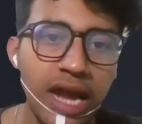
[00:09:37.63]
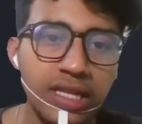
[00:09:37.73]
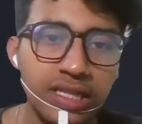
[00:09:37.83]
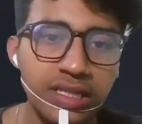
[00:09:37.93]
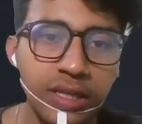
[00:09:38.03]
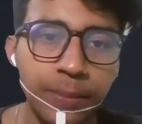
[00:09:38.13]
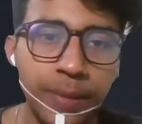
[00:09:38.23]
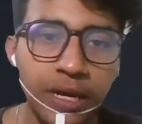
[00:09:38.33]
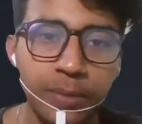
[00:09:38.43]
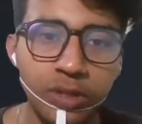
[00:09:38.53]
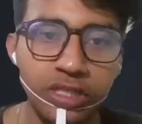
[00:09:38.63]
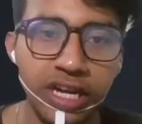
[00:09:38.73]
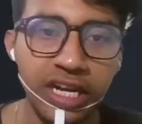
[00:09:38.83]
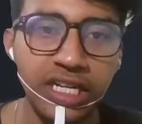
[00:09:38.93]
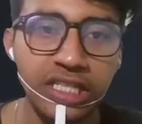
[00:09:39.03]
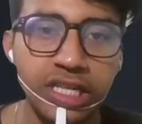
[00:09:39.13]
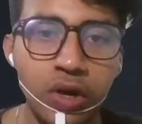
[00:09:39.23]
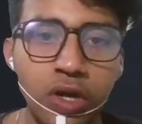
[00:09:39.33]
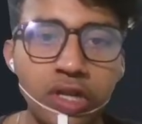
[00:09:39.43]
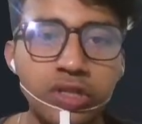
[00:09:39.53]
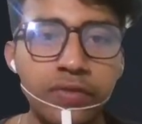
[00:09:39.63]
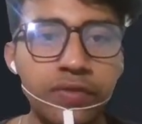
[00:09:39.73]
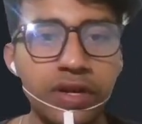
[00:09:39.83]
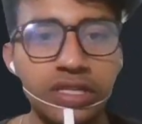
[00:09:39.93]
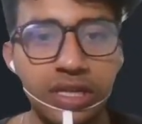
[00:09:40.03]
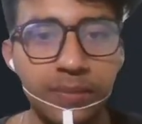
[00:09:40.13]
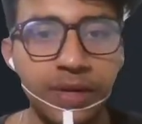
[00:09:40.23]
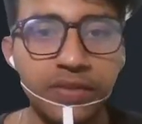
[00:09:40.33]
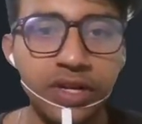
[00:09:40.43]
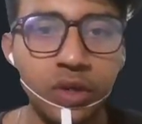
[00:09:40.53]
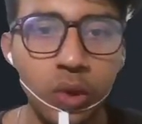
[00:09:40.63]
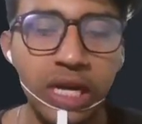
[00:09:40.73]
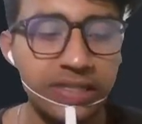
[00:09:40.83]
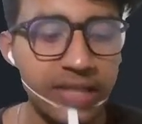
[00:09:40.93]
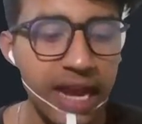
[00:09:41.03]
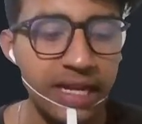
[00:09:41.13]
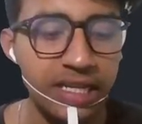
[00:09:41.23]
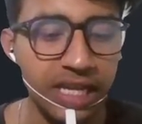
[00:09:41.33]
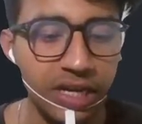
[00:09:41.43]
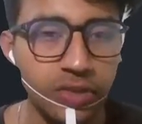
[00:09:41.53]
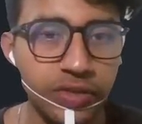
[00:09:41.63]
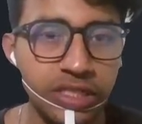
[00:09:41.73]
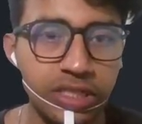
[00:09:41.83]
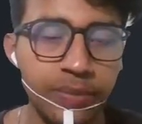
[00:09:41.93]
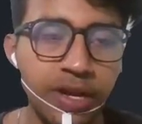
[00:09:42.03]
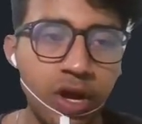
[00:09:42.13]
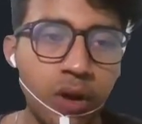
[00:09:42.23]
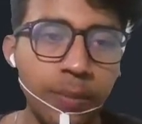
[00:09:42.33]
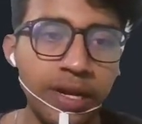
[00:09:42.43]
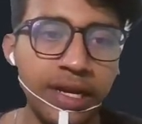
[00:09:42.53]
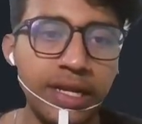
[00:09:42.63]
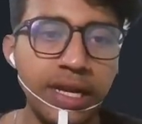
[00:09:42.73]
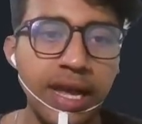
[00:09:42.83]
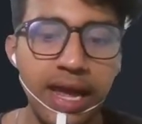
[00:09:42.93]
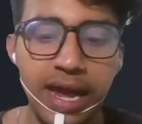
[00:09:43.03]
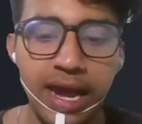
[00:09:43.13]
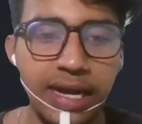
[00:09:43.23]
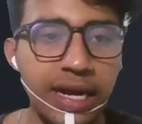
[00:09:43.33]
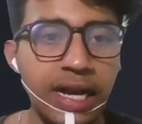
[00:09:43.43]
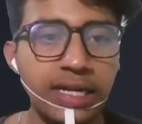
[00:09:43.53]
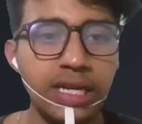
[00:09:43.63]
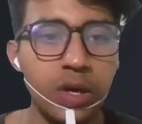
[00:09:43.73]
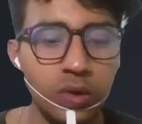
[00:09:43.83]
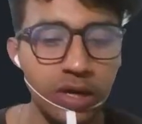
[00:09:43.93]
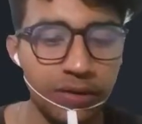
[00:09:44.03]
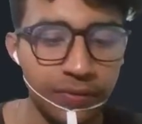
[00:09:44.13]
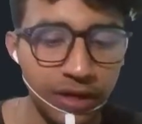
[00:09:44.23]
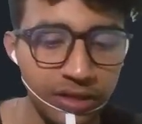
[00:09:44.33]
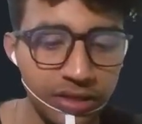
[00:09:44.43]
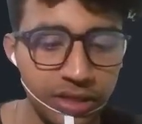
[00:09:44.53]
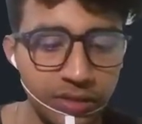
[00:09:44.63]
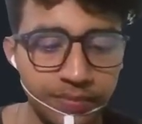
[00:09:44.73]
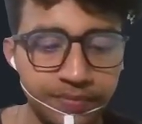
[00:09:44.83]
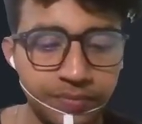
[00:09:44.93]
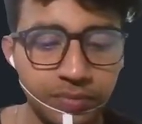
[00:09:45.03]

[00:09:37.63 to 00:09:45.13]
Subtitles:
And this is a build project, it is an also a function, but we don't assign it there, so we just simply copy it and write down a function